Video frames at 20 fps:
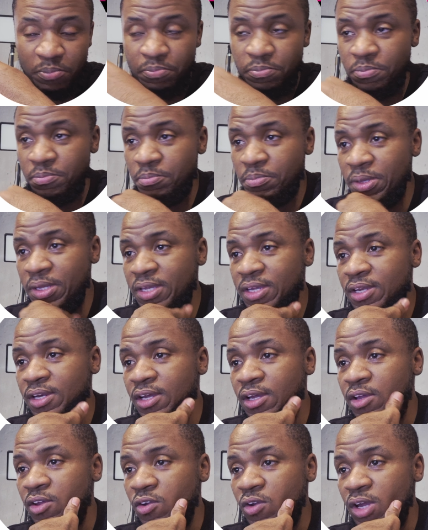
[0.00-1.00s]
beginner,
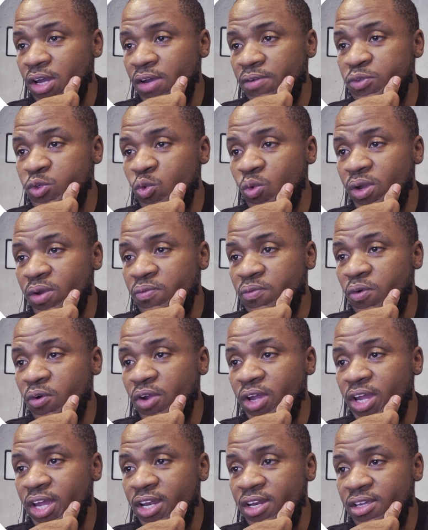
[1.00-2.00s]
you have to wait for
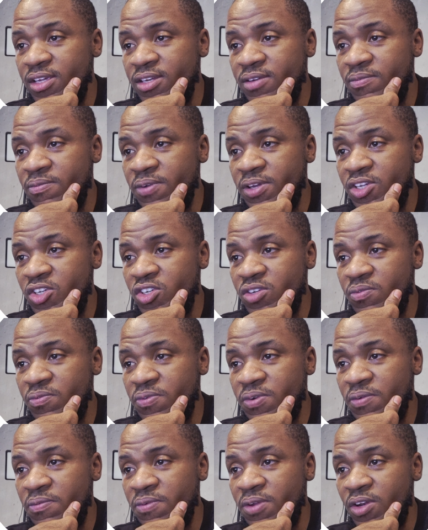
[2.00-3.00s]
an invasion fair
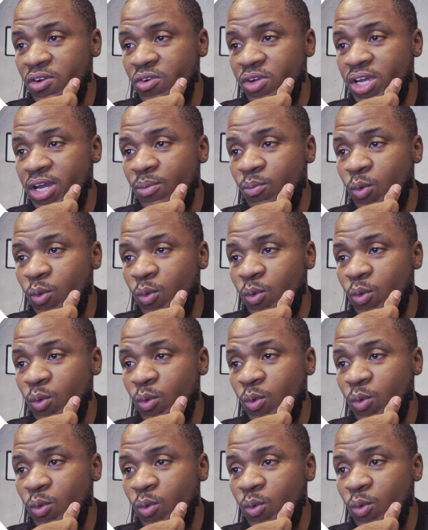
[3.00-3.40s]
value gap.